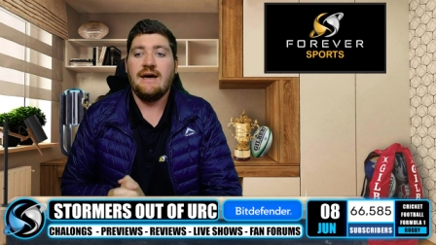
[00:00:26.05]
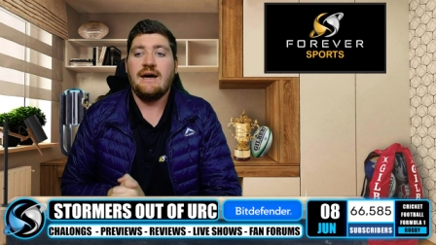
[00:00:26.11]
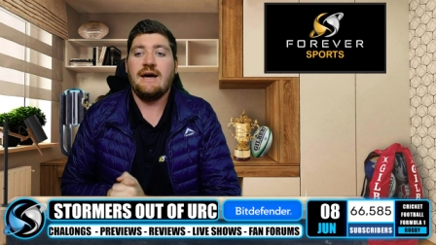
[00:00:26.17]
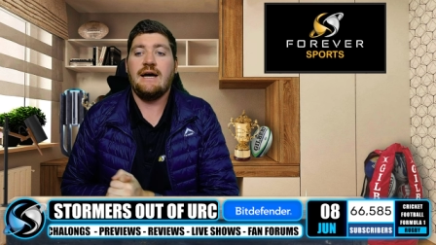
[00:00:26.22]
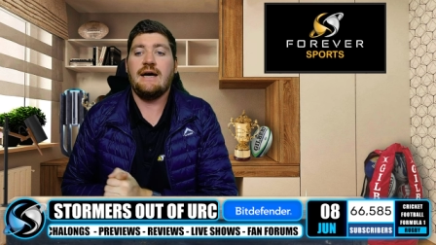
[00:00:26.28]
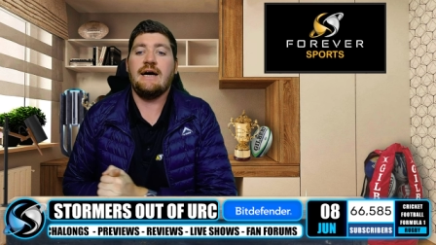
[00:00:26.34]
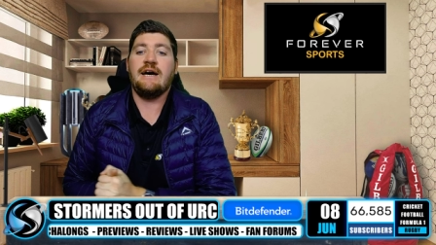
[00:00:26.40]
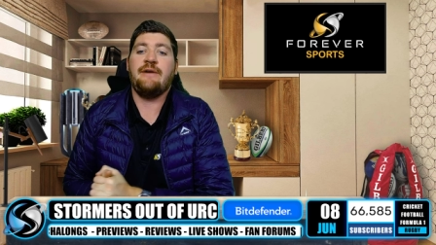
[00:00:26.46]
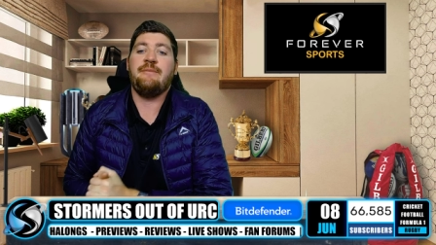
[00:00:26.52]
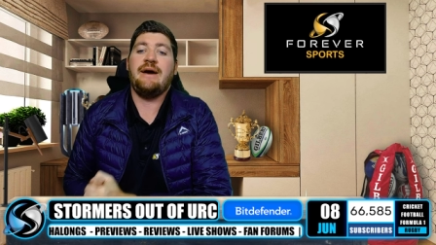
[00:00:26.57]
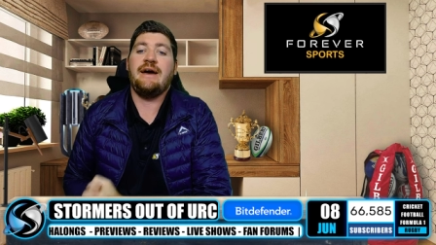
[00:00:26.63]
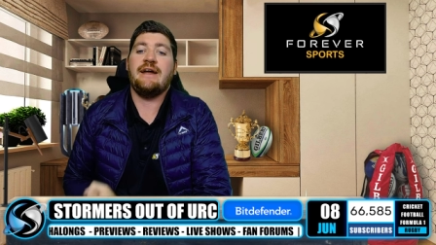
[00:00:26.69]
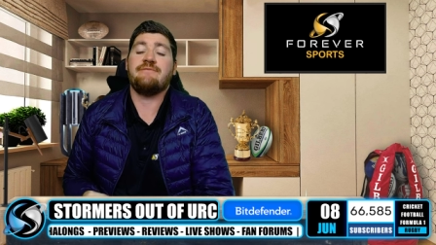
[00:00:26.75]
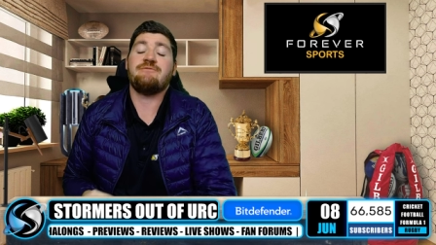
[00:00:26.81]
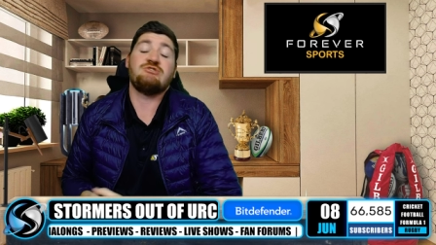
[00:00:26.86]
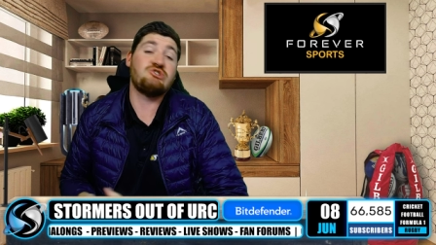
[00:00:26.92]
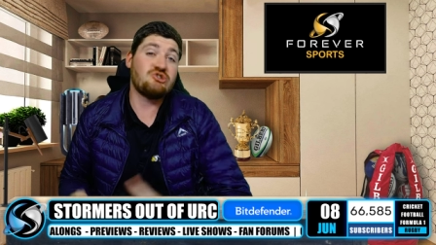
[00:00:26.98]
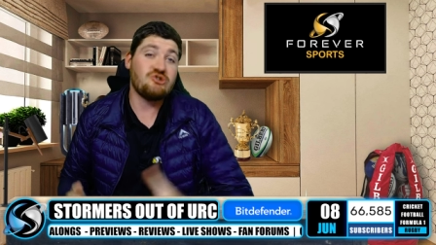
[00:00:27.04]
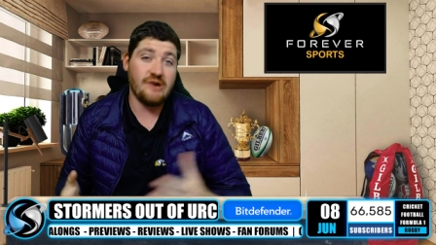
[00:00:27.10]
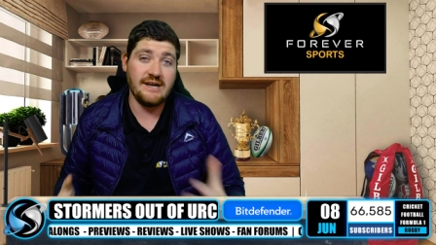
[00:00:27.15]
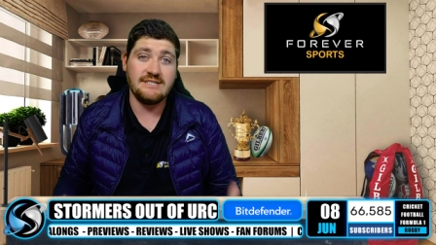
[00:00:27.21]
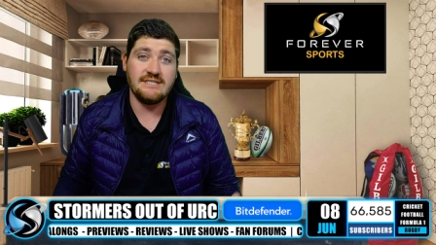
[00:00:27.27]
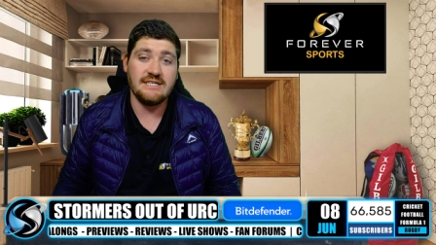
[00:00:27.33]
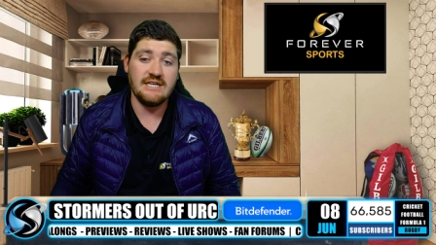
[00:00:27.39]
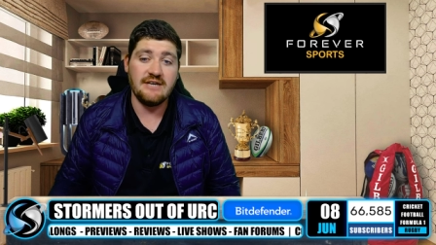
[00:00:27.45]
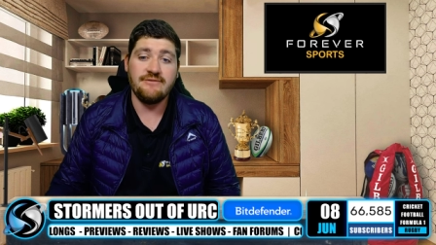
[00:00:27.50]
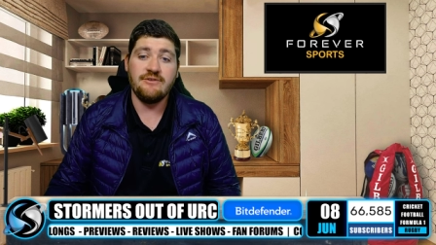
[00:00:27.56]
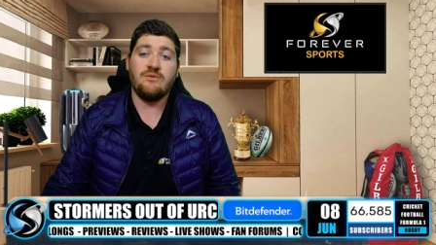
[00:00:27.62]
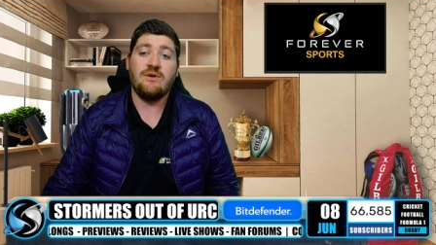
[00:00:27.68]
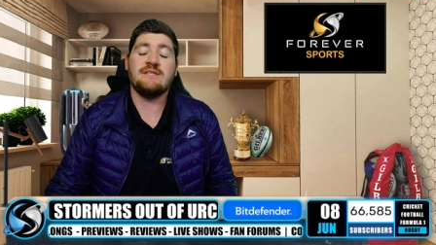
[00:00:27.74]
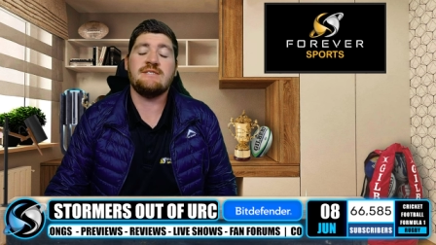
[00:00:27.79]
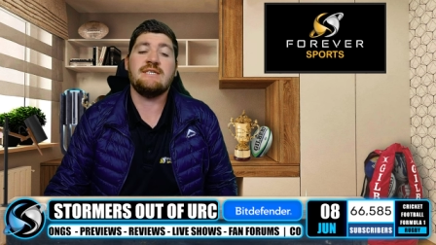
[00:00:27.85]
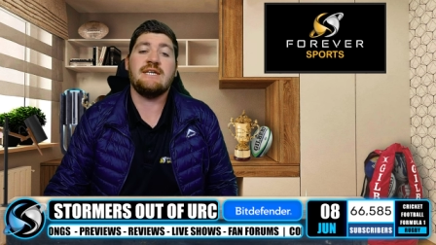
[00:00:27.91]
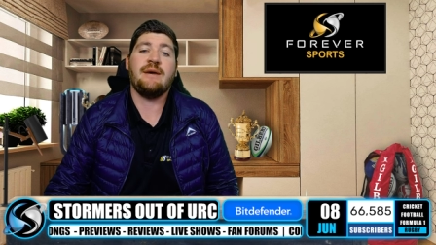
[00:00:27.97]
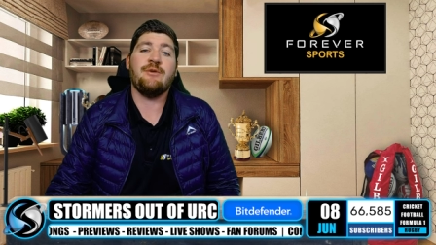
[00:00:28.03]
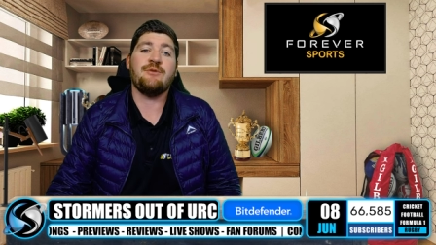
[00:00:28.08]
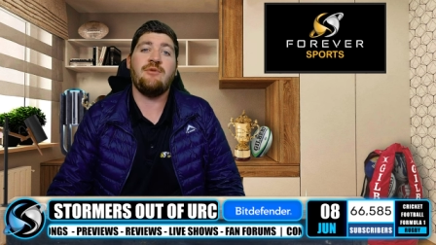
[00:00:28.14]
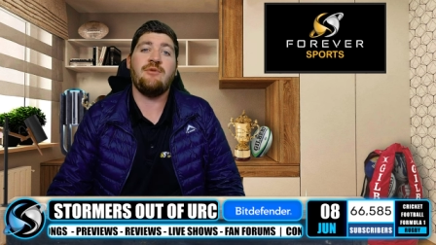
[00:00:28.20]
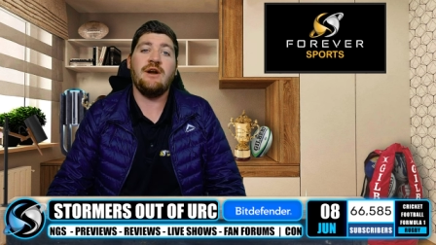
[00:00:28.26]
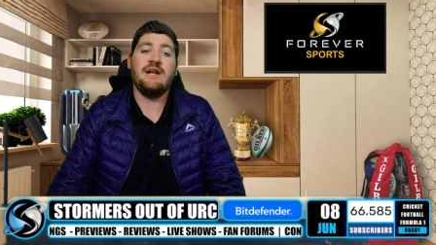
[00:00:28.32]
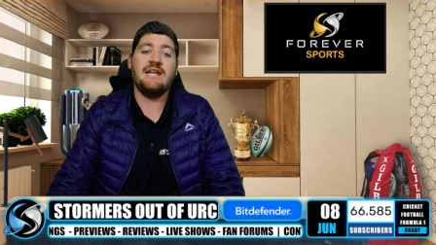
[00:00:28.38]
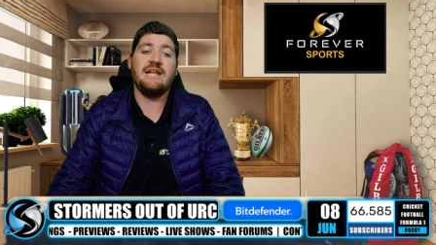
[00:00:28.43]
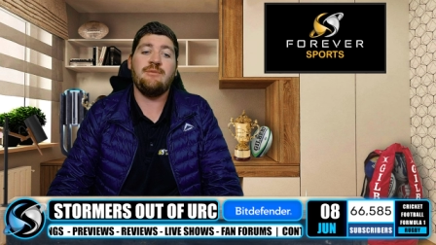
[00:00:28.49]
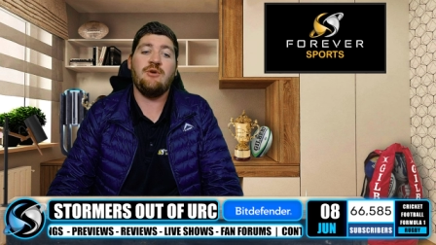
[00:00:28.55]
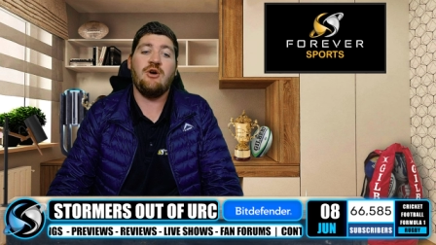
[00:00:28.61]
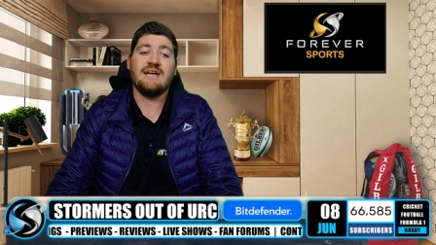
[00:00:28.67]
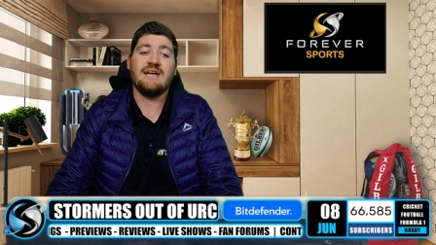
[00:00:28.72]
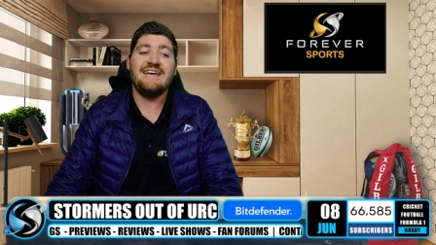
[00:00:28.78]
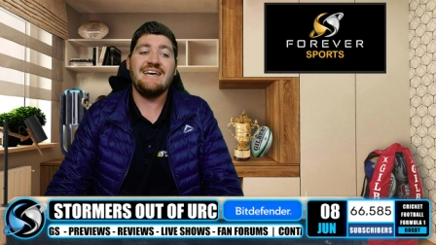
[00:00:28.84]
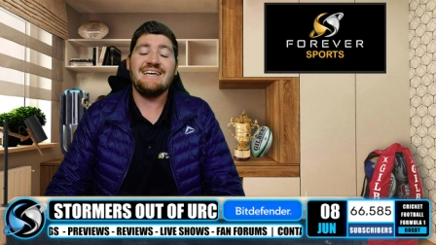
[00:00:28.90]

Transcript: Um, and a frustrating evening once again with Manie Libbok,